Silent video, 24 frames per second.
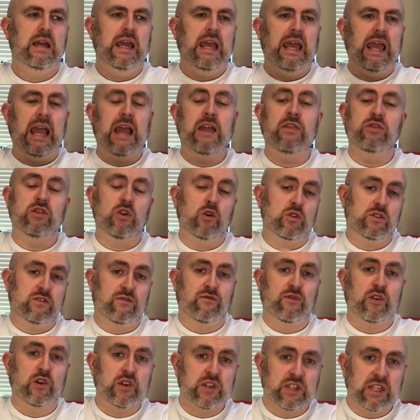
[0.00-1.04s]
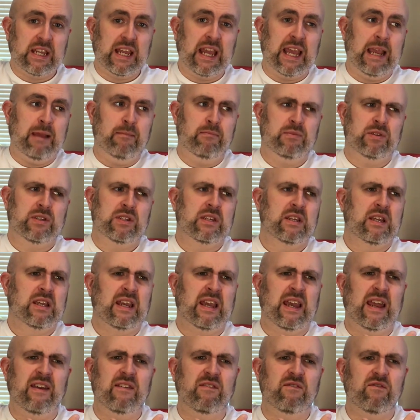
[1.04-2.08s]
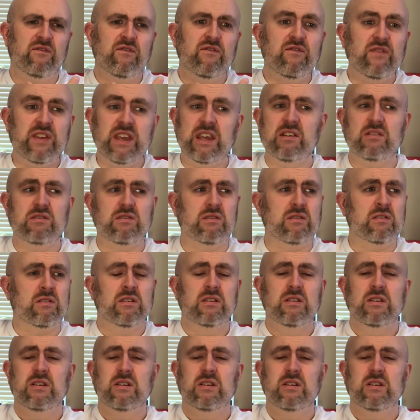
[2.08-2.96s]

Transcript: and those first games can feel